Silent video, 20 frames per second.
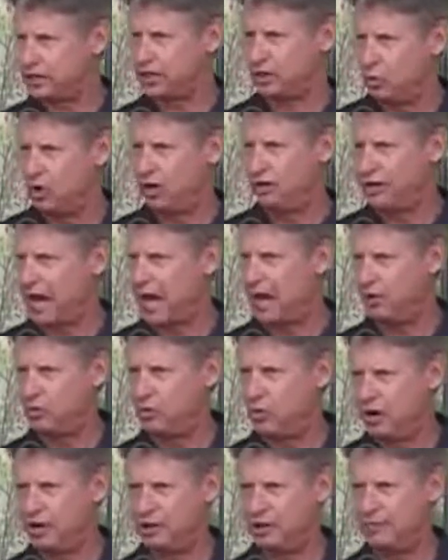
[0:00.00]
So we're down
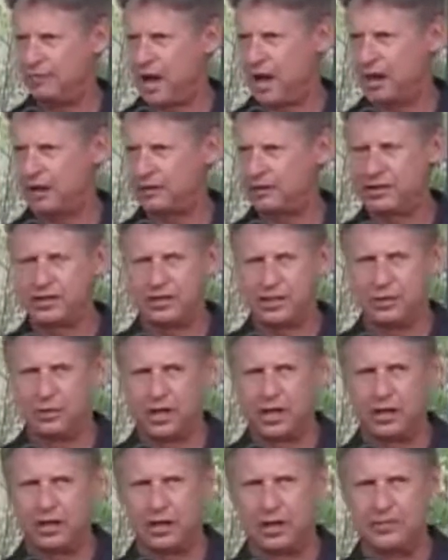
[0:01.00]
one democracy
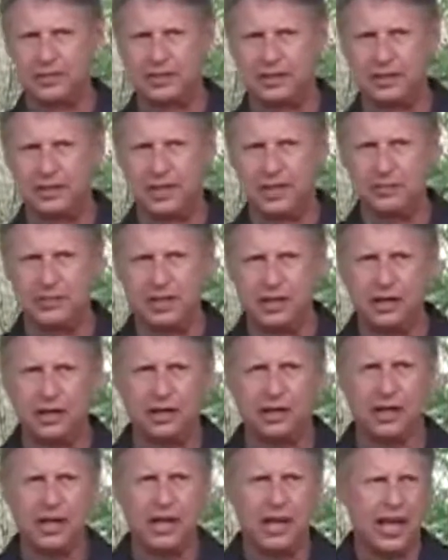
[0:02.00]
when it comes to
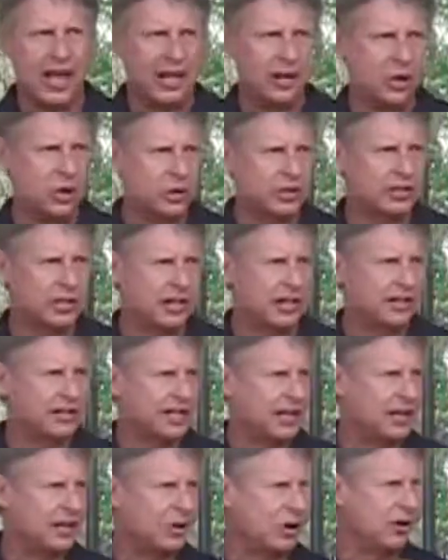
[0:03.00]
Libya. And who's going to
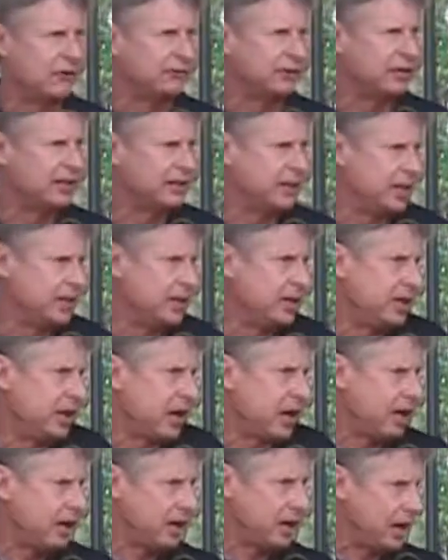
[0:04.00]
take over in
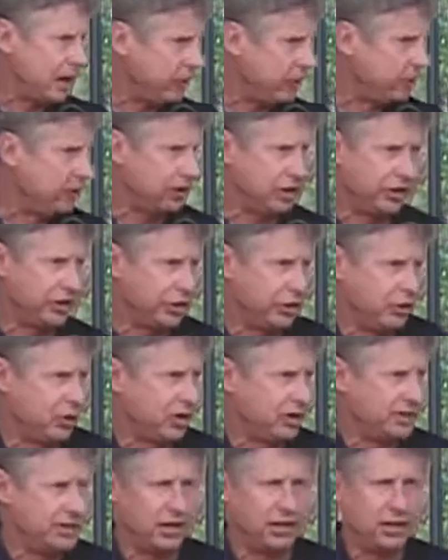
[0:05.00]
Libya? Another
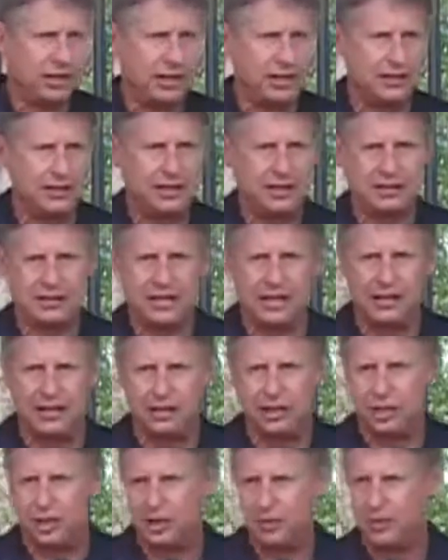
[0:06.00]
authoritarian
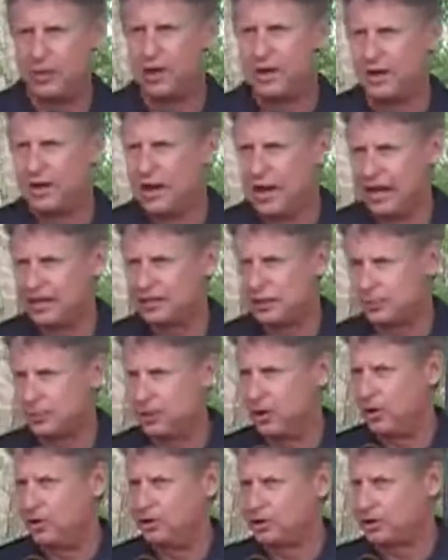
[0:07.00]
dictatorship as
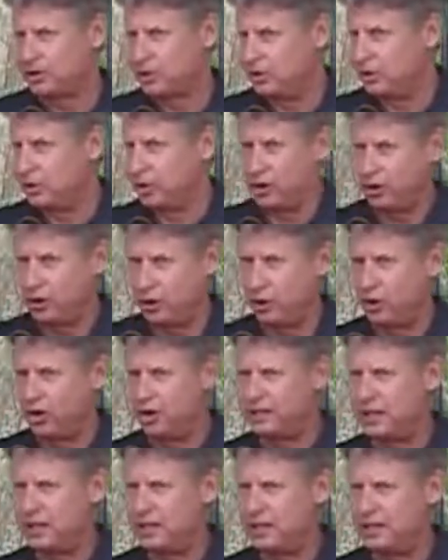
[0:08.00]
opposed to the
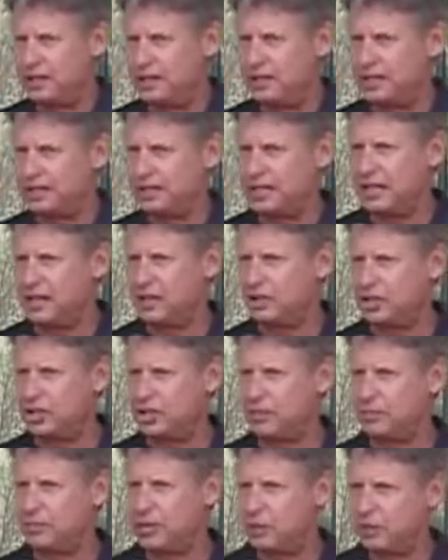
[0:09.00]
authoritarian
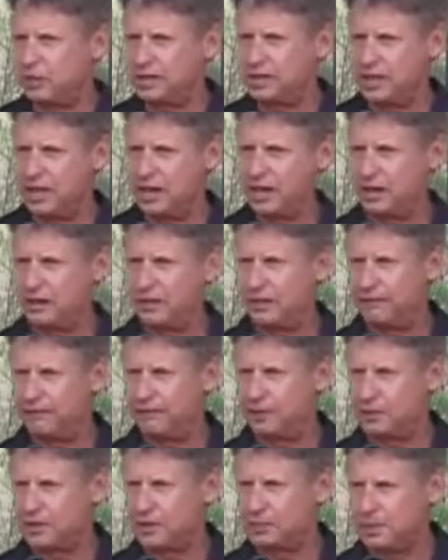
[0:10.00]
dictatorship that was there in the
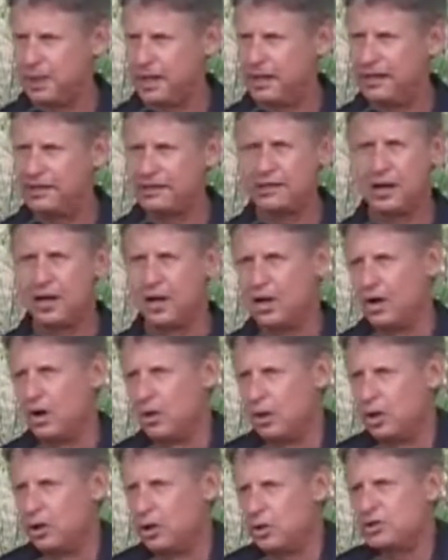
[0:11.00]
first place?
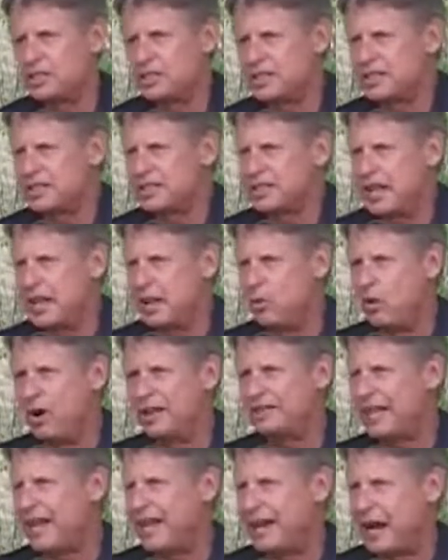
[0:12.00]
Well, who's to say
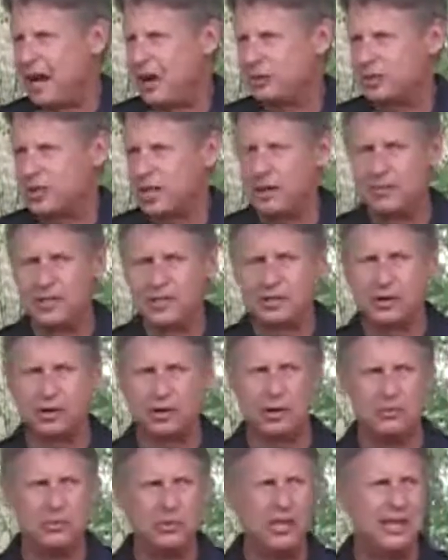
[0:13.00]
what that outcome is
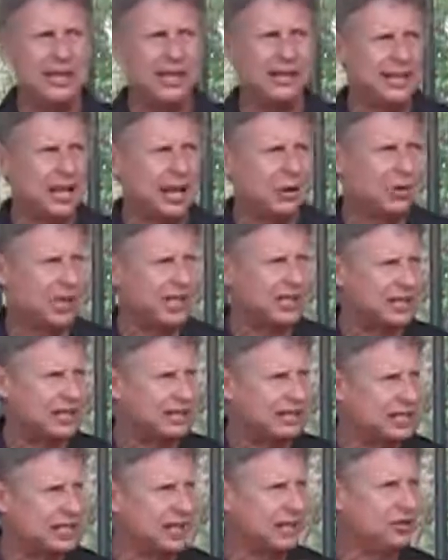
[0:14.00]
going to be? And yet we
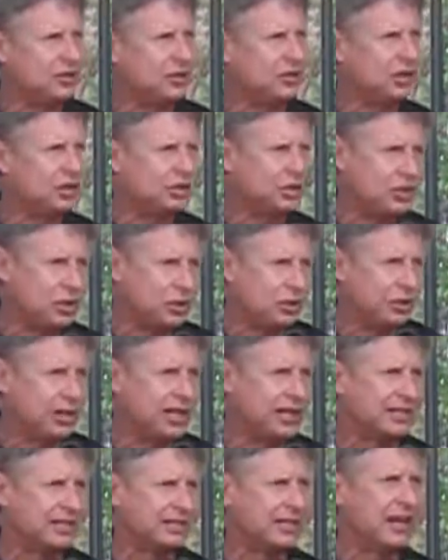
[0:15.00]
continue to do
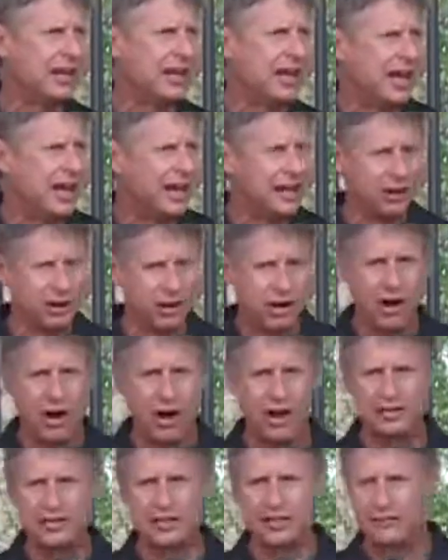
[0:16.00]
this at a
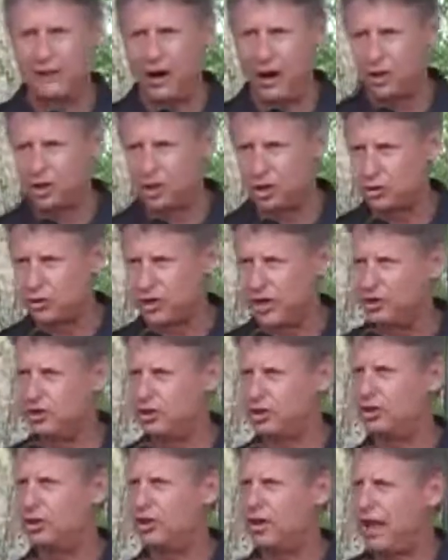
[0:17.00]
cost of our
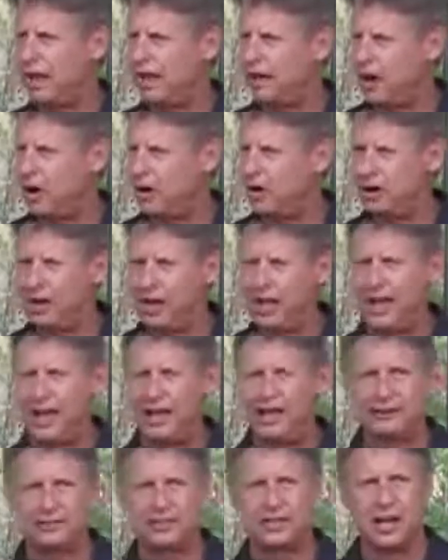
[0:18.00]
treasure and our
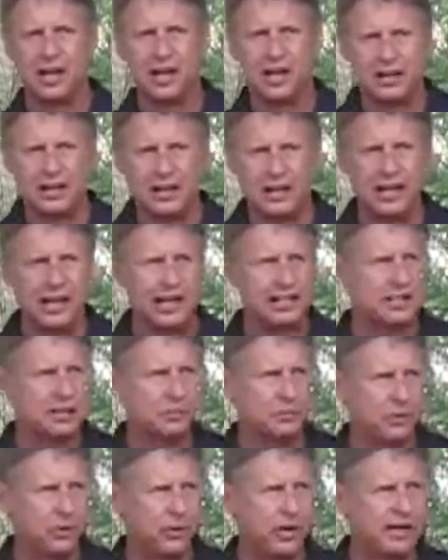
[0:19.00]
lives.
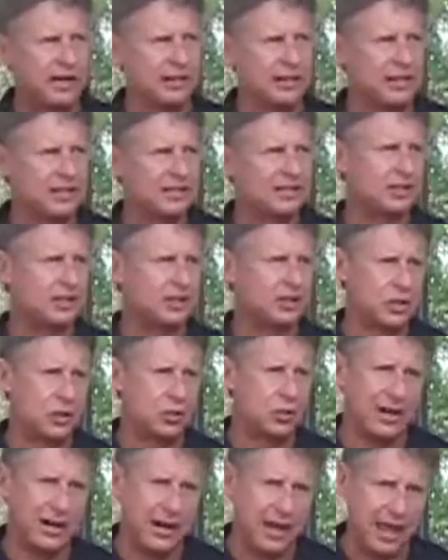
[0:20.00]
Let's bring this
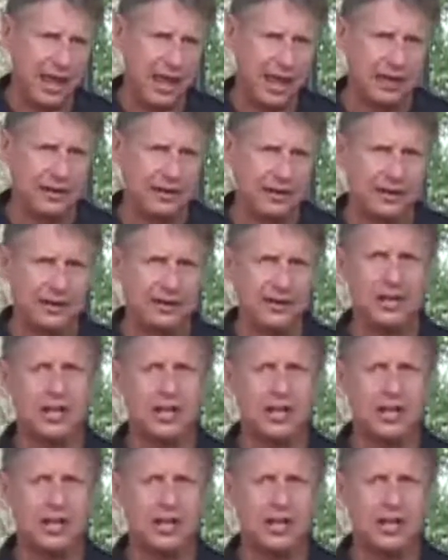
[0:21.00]
to an end.